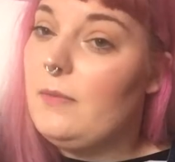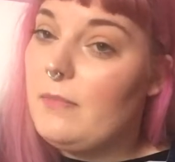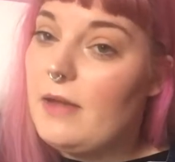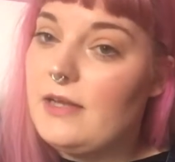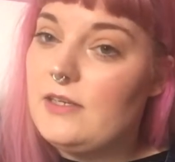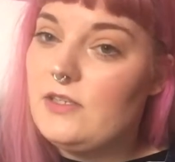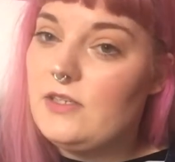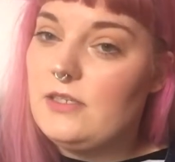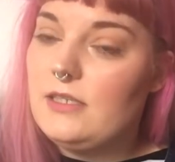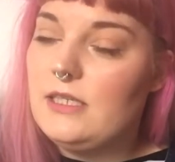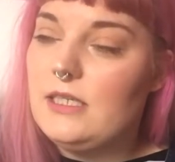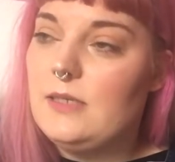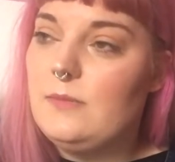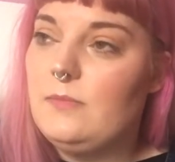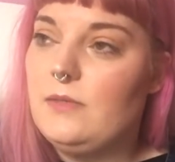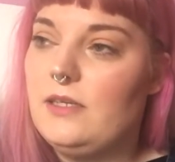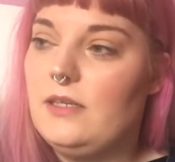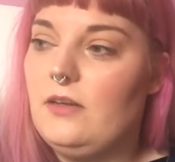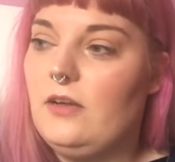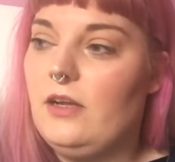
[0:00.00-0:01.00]
imagine
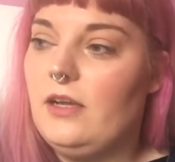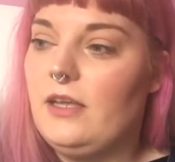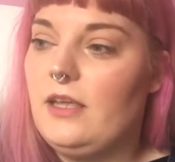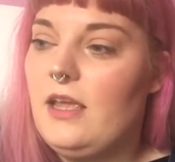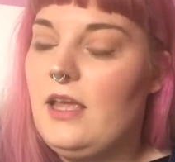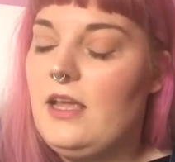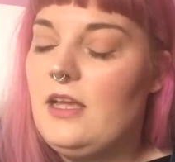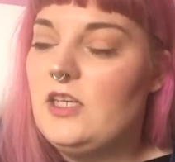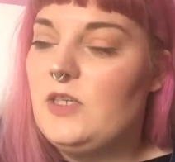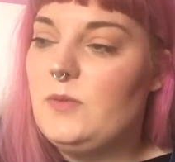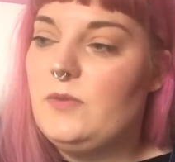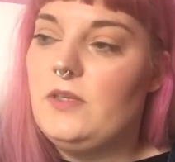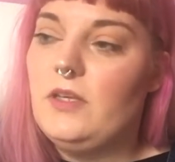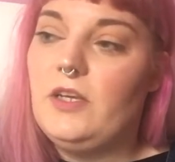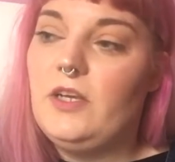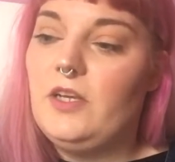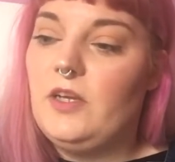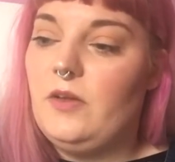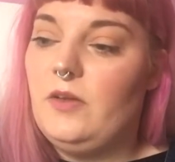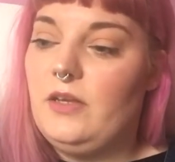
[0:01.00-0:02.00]
them and like she was
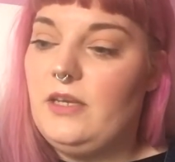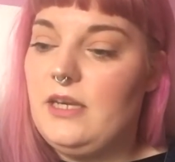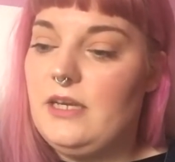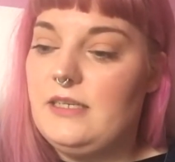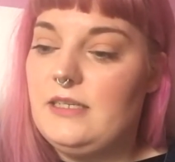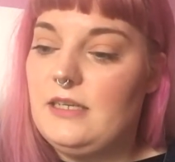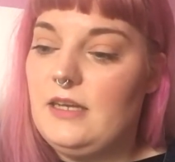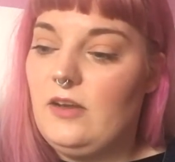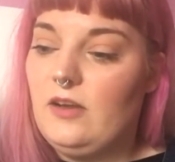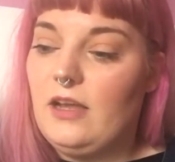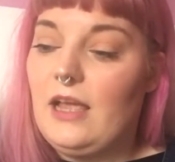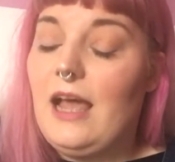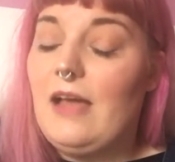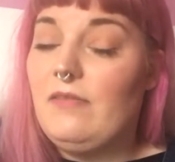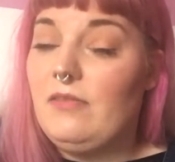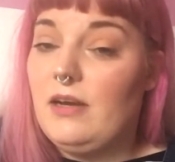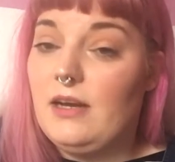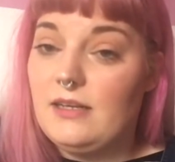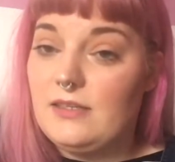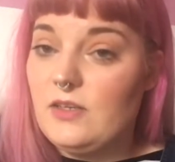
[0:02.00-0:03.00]
like you know you need to like have
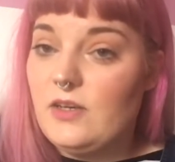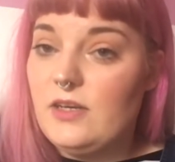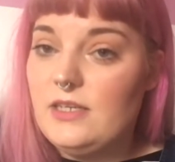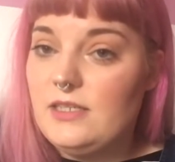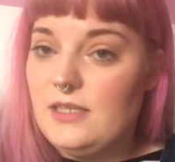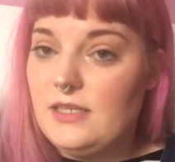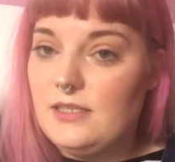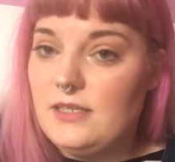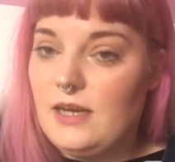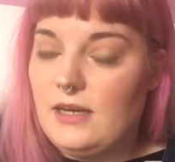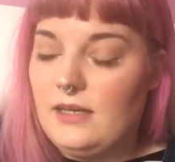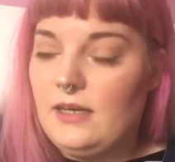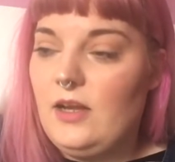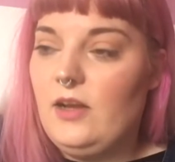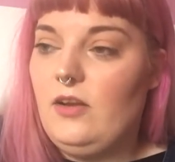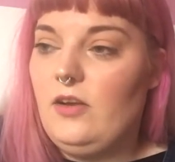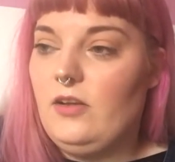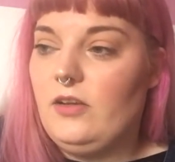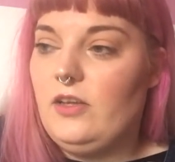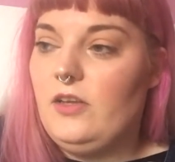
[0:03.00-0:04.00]
an anxiety attack now
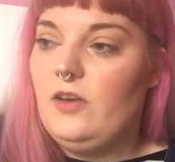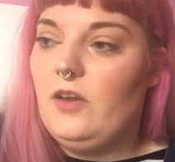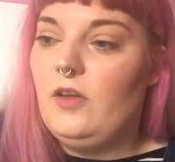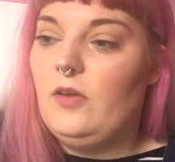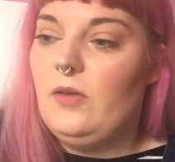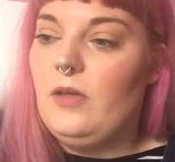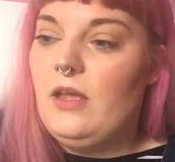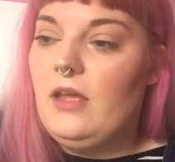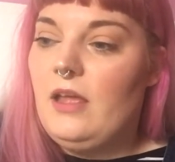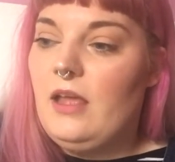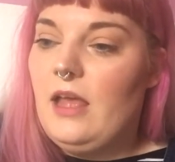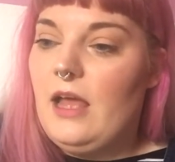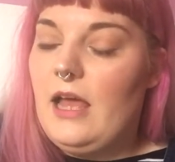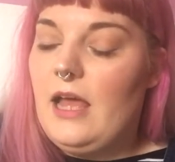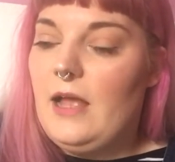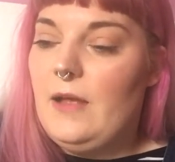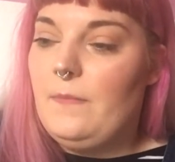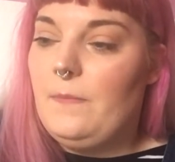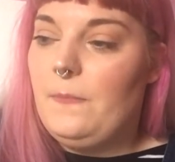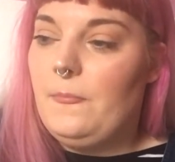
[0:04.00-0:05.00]
like you know
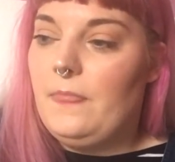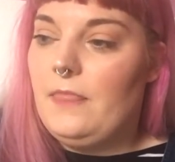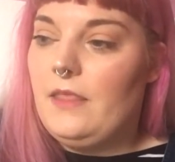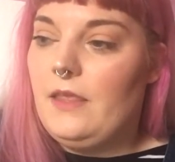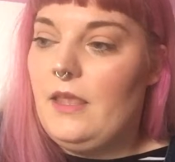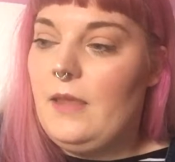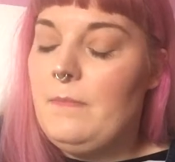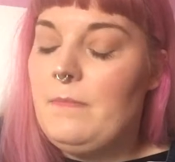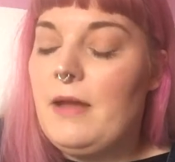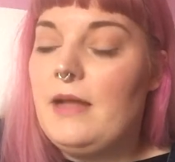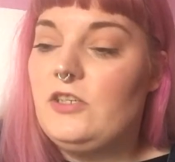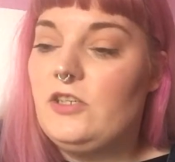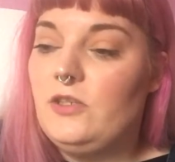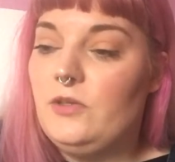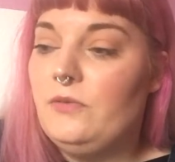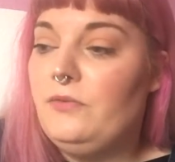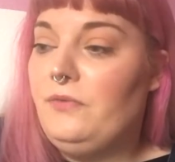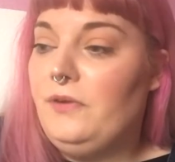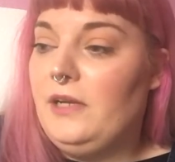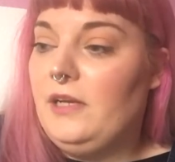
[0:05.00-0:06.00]
um imagine
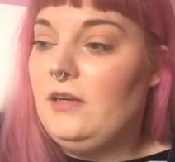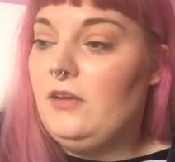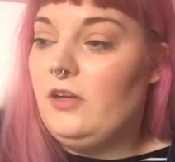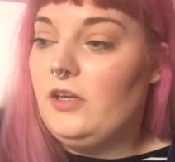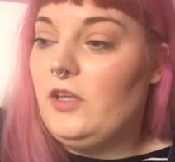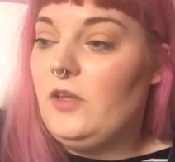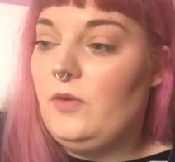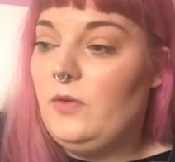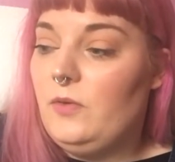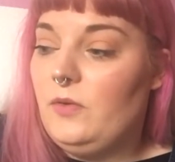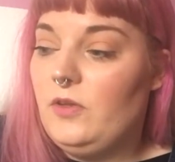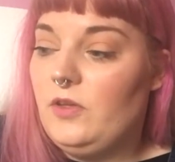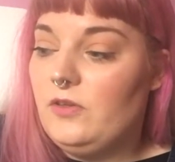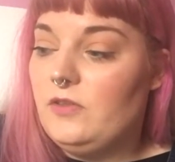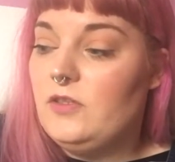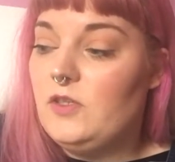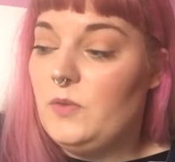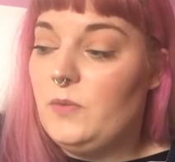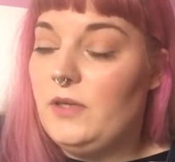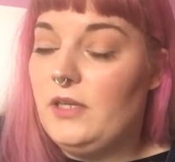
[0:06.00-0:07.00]
you're feeling like you you
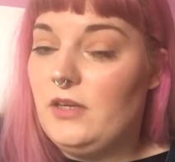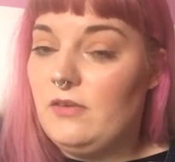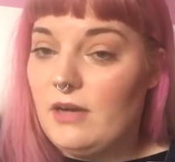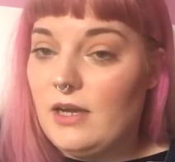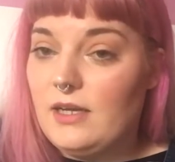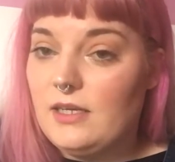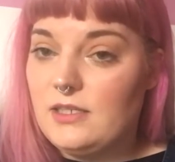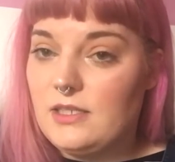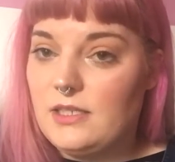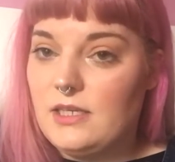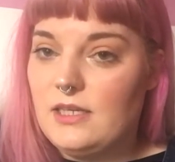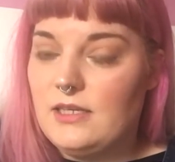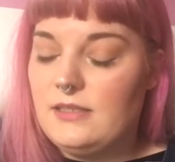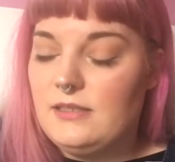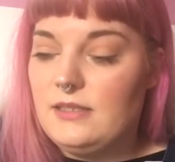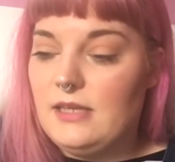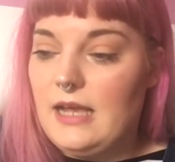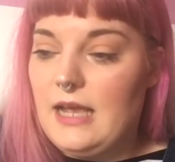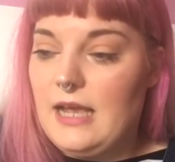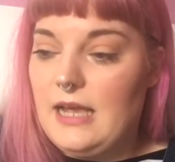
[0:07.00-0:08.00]
do when you're
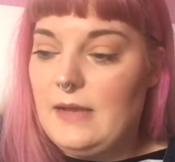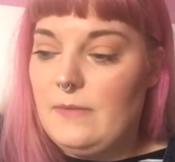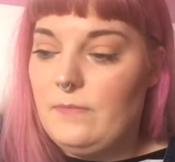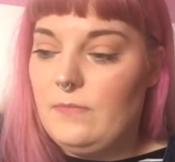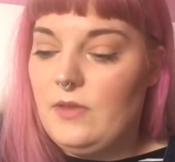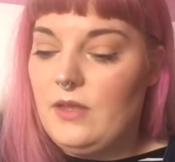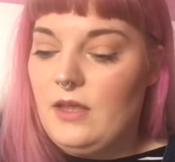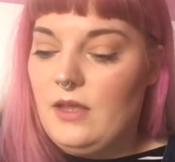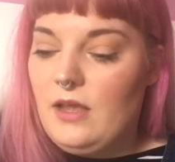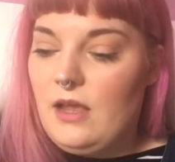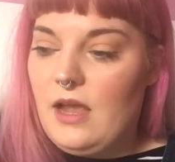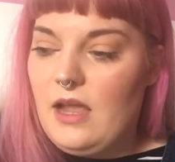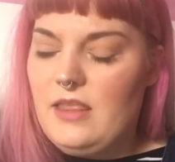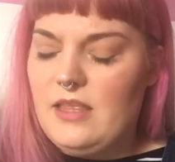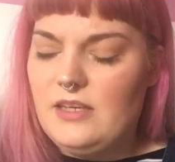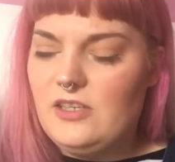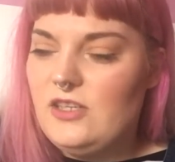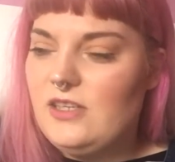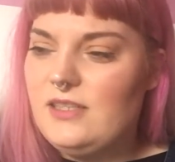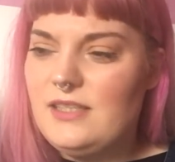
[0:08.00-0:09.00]
anxious um and
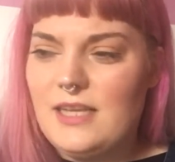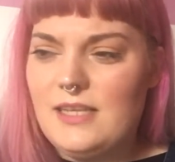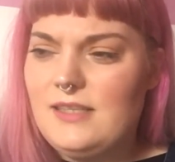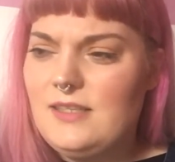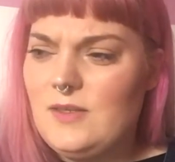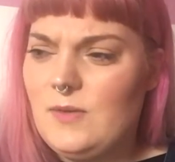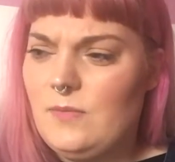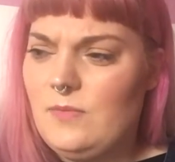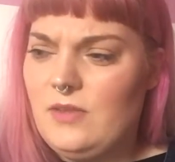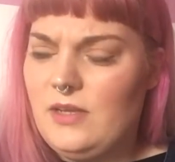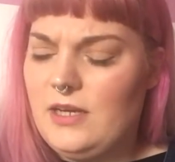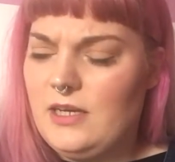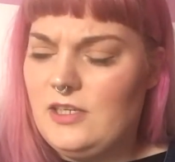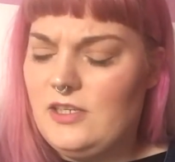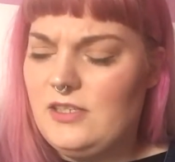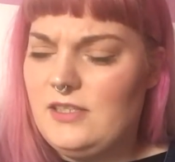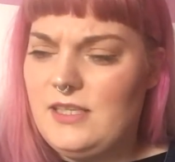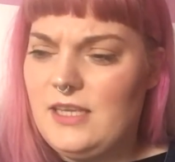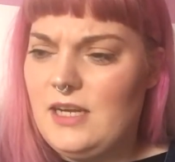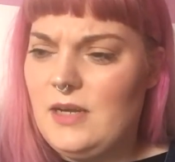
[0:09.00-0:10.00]
then she said something and
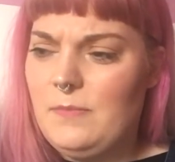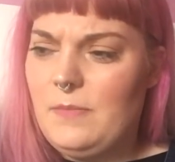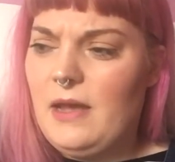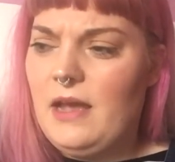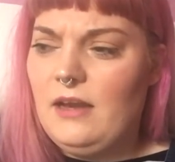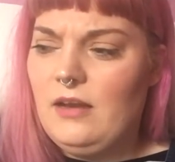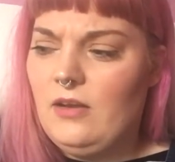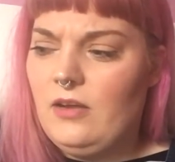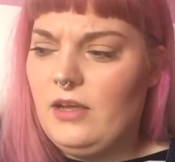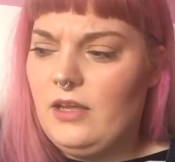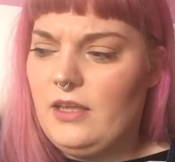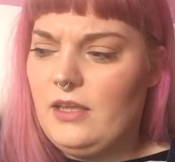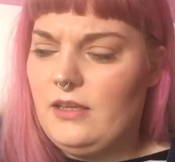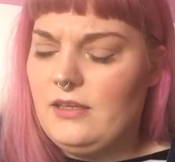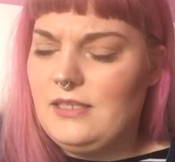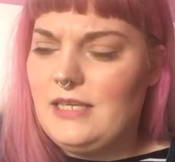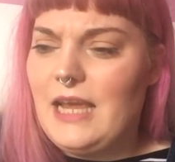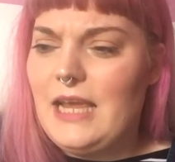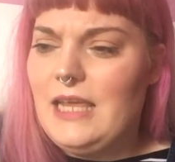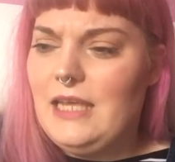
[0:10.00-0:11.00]
she said about like
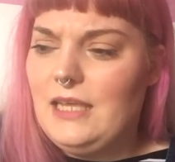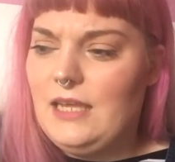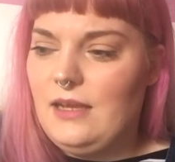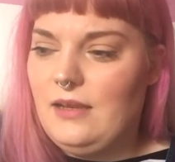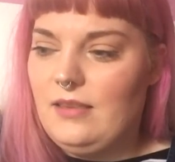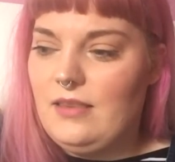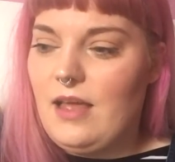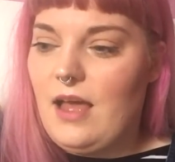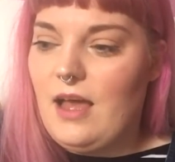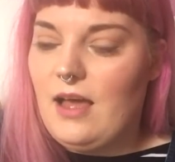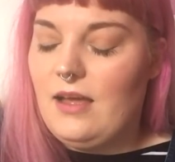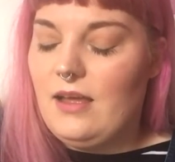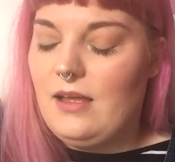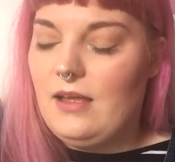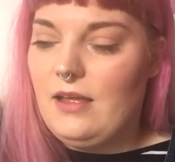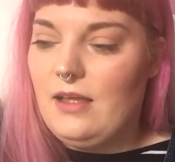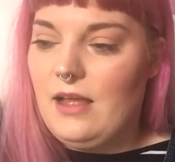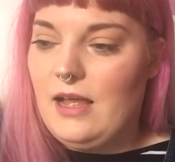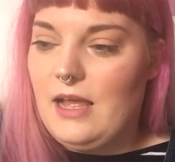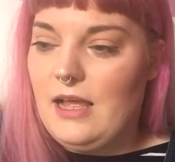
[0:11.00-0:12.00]
taking that
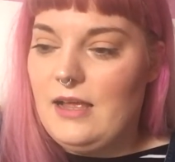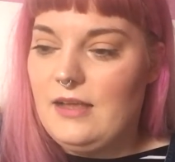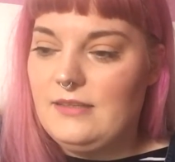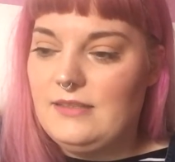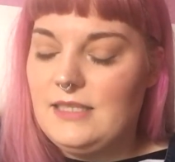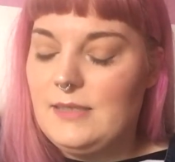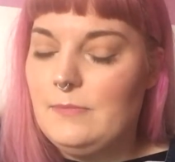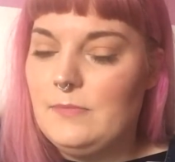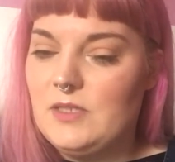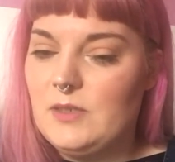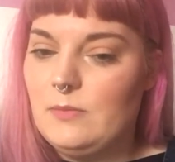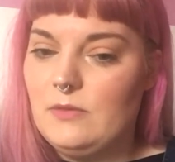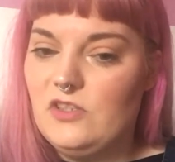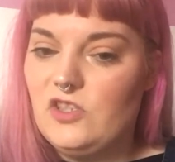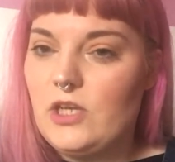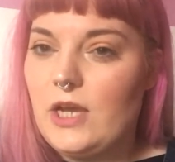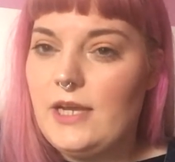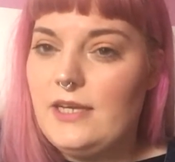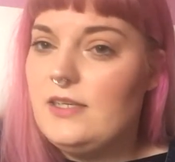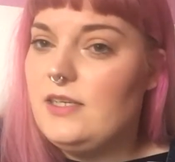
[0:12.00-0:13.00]
uh, symptom and
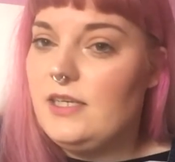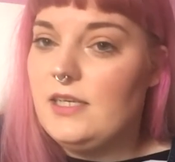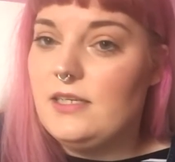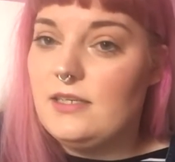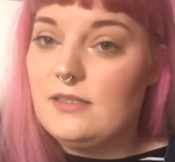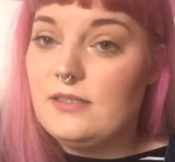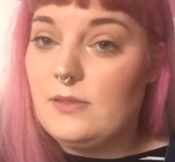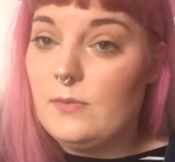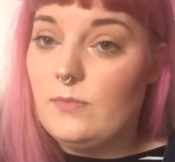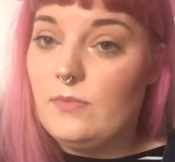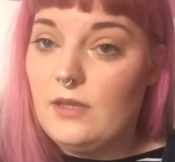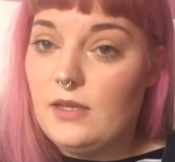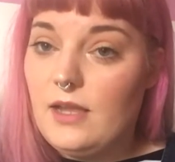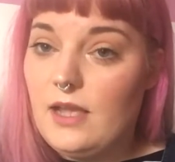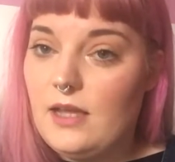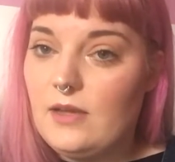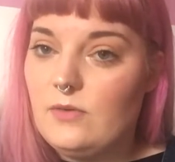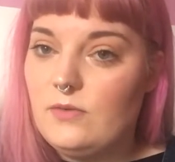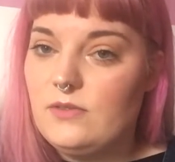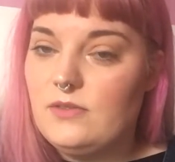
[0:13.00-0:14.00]
changing it to something
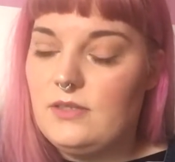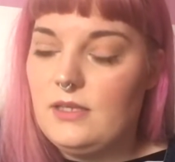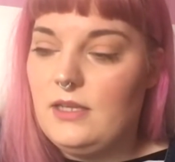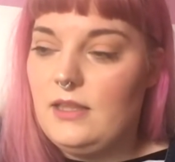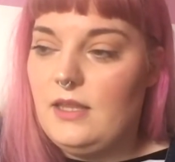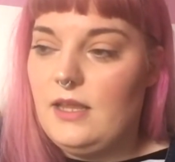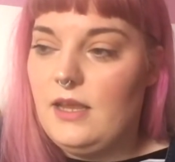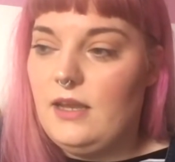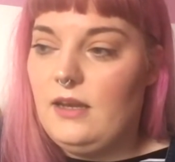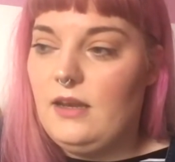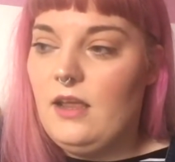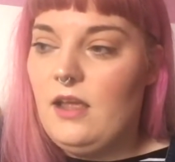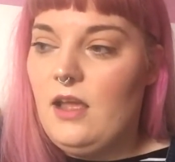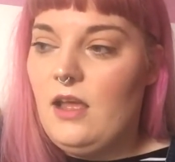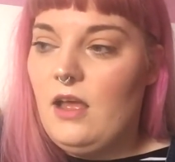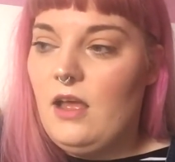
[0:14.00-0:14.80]
else and then